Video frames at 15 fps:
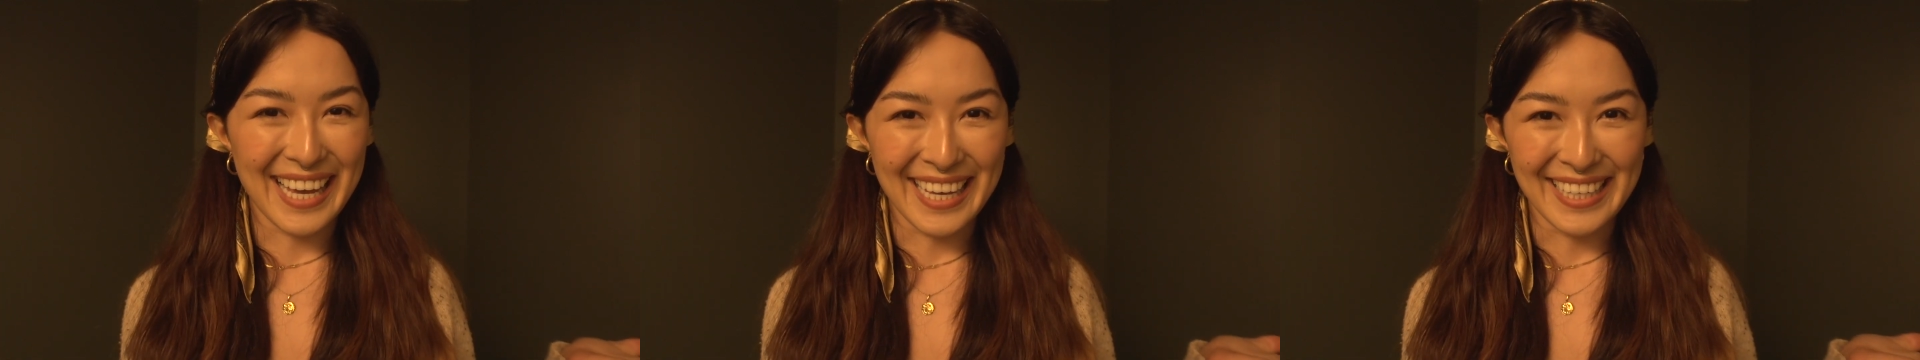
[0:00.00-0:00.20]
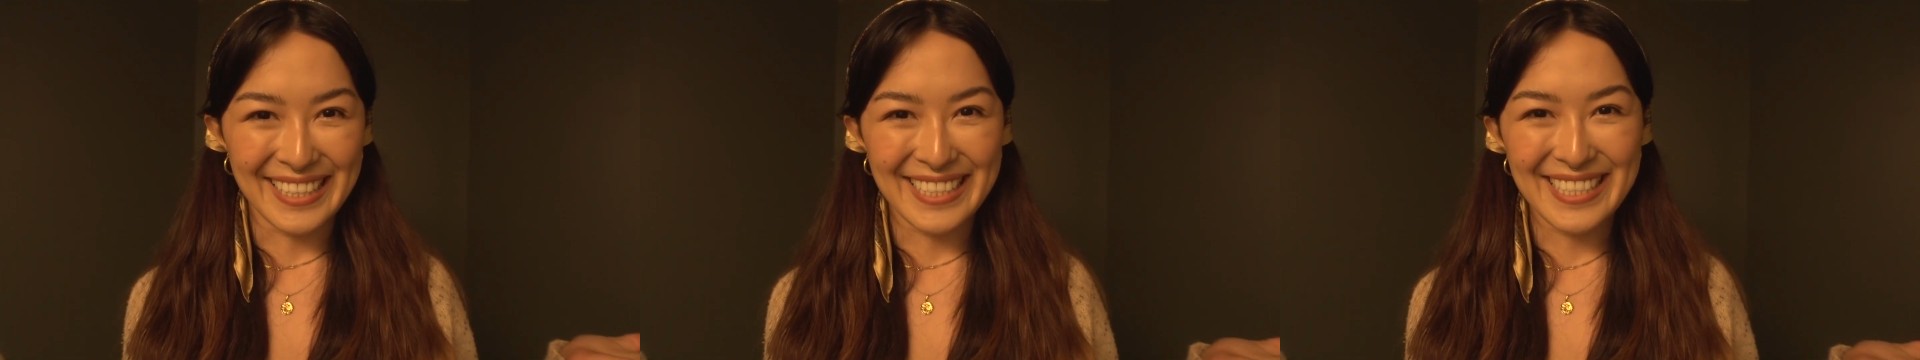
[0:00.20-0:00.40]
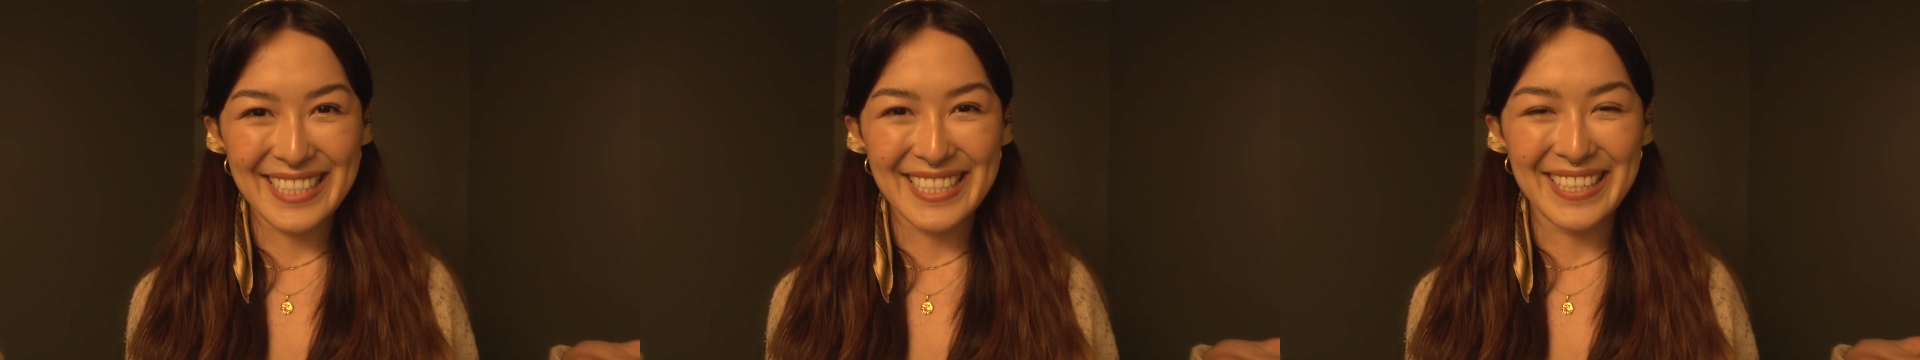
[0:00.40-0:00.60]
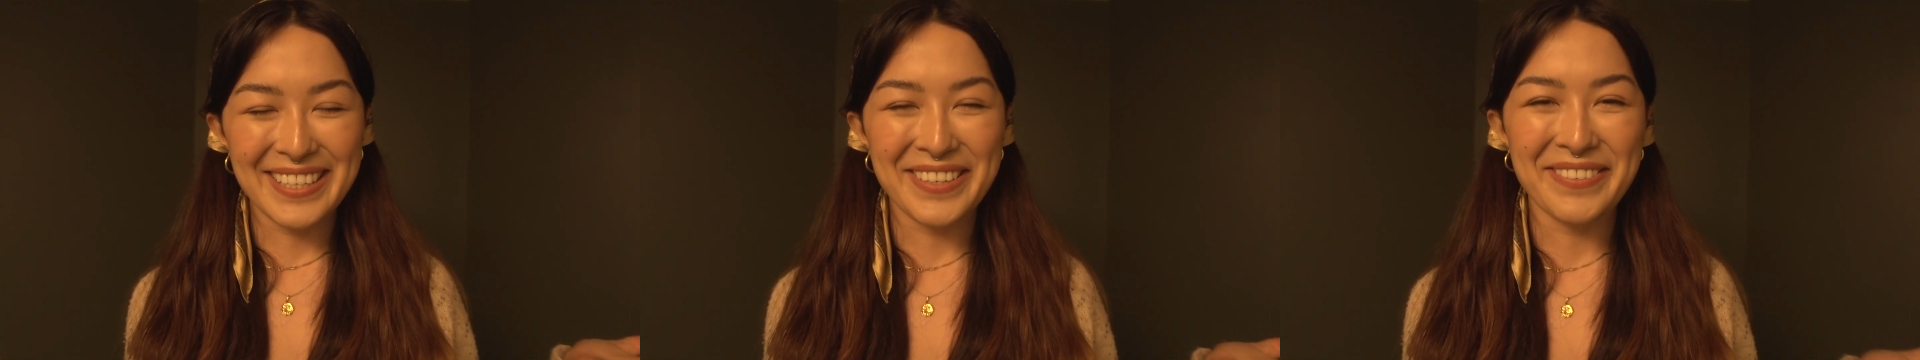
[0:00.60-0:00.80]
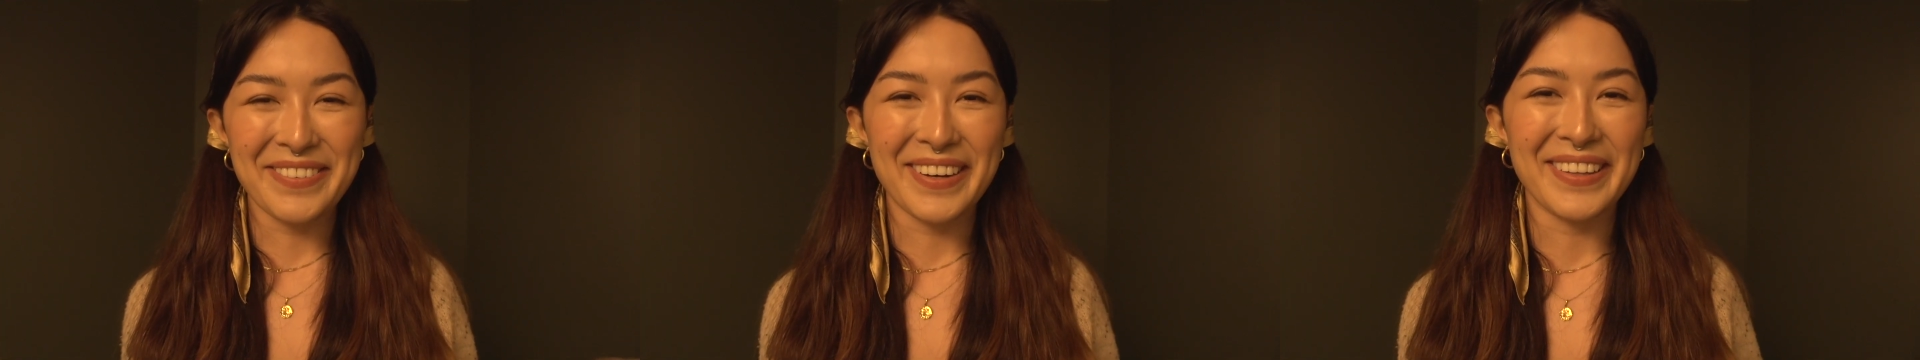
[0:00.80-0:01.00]
end
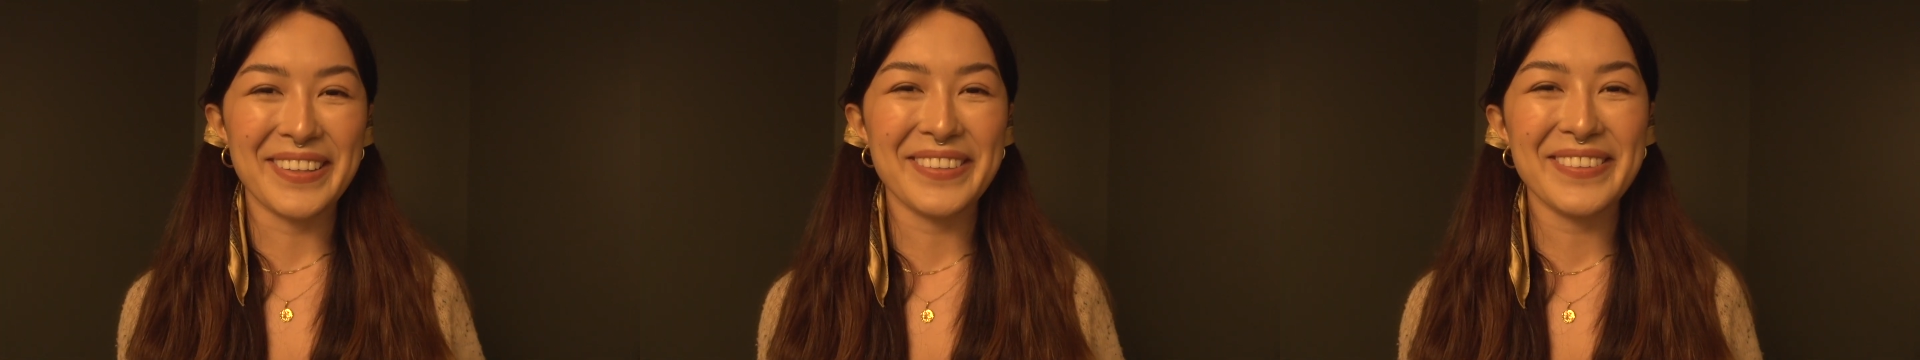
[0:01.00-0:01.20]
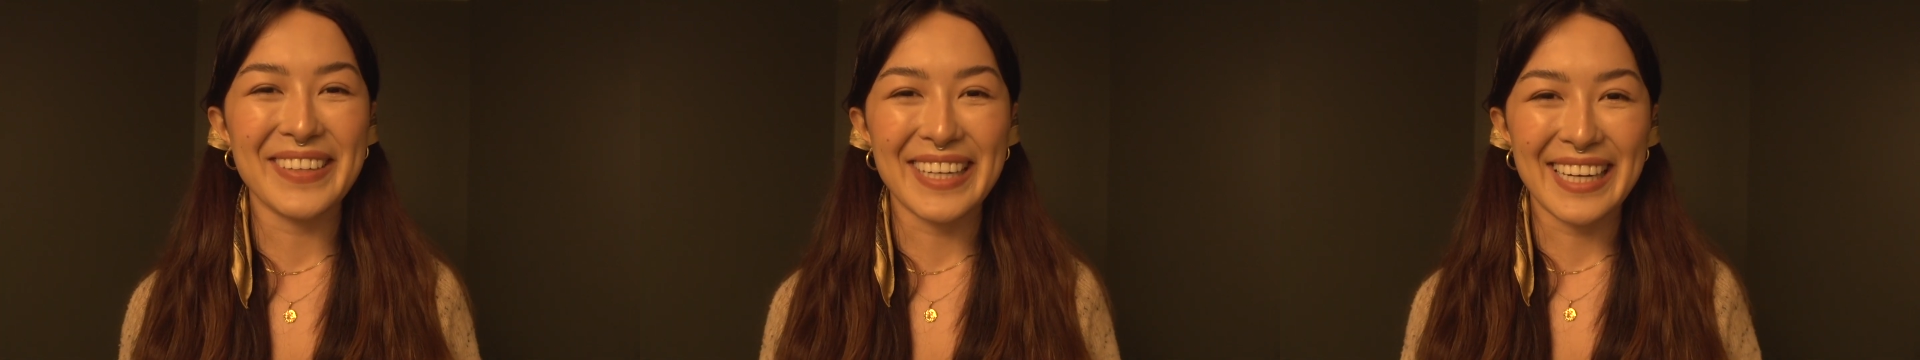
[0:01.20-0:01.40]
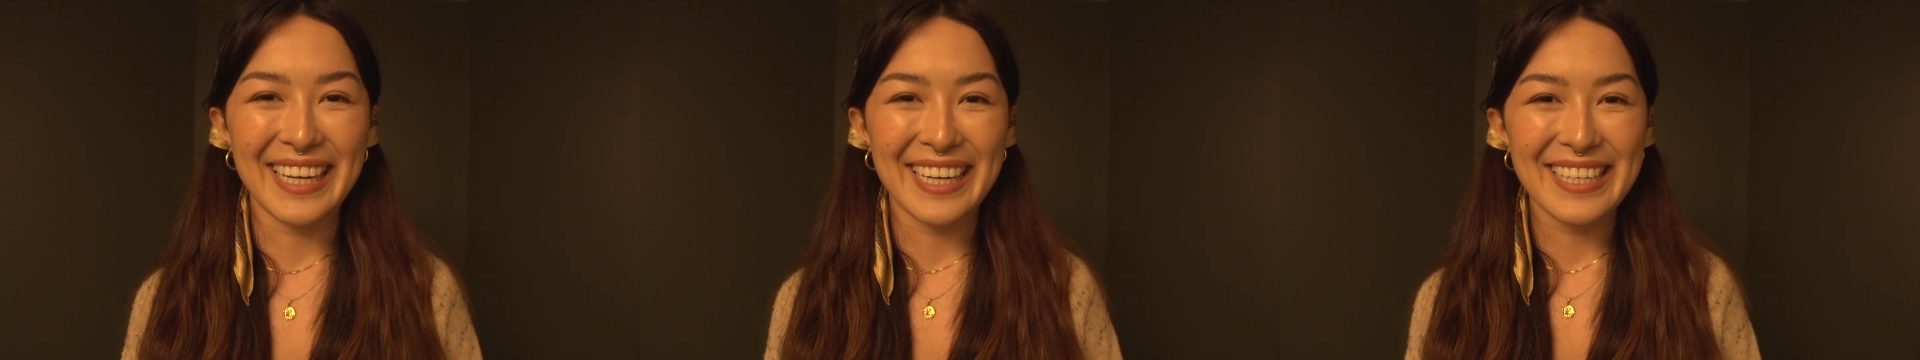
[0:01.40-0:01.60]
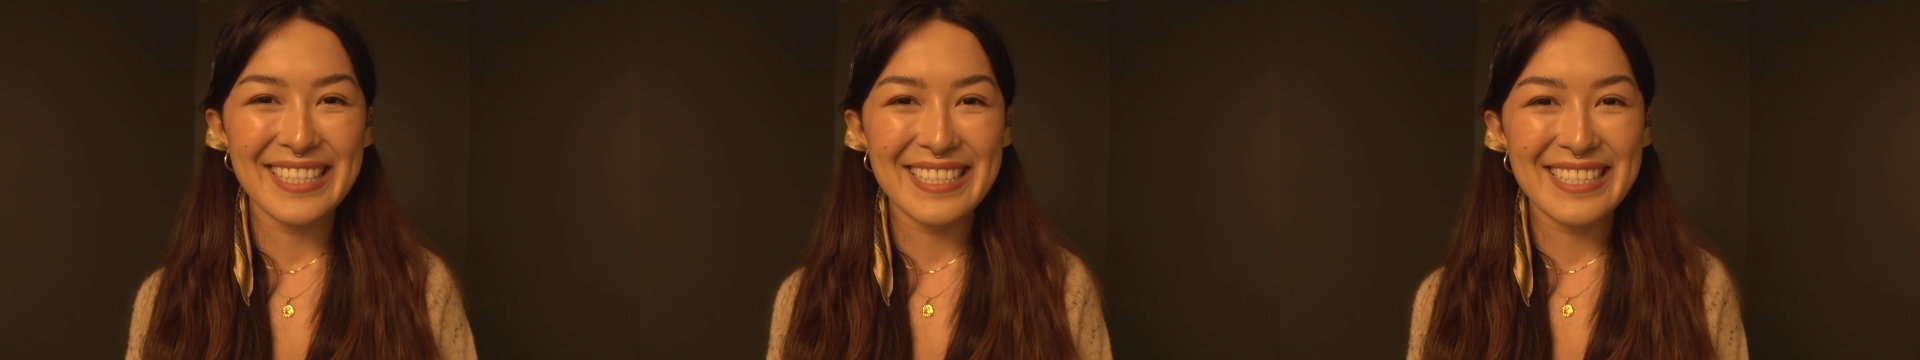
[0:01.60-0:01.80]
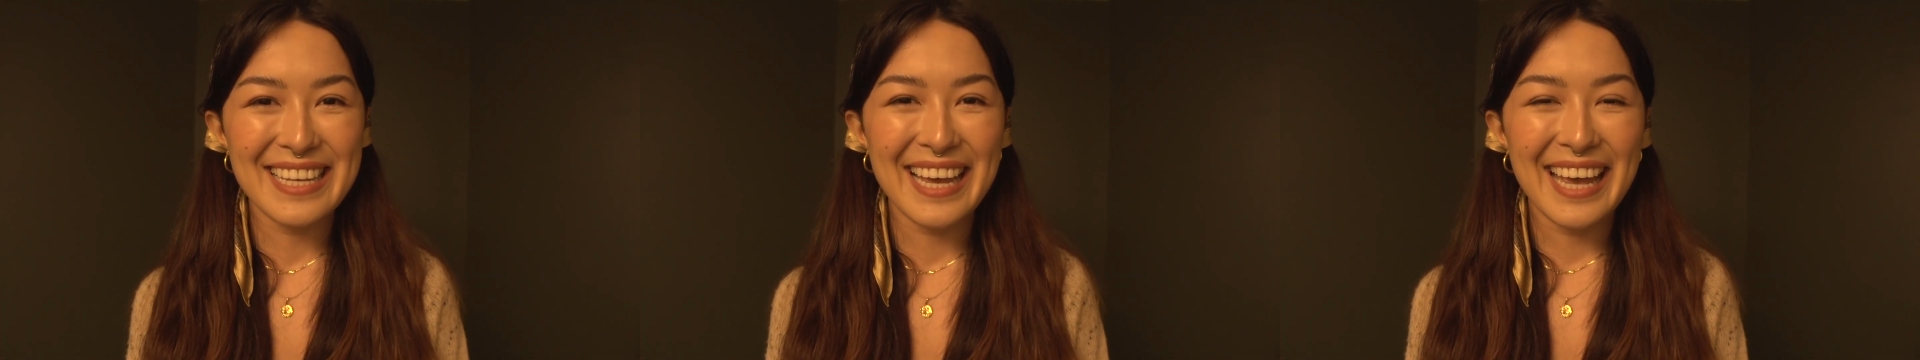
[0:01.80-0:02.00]
of all our
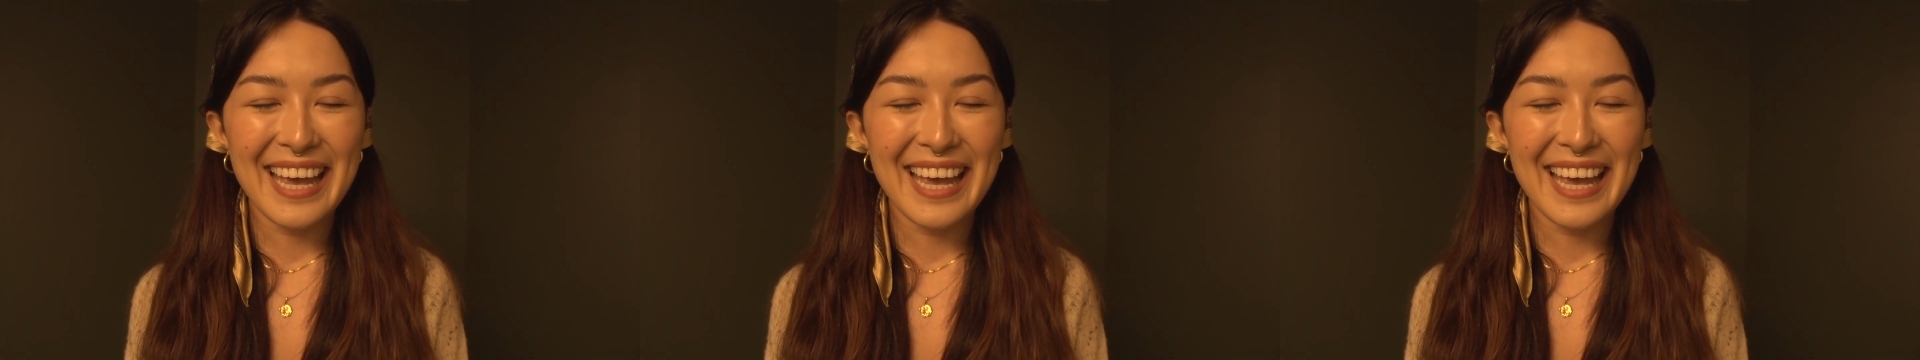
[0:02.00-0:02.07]
readings.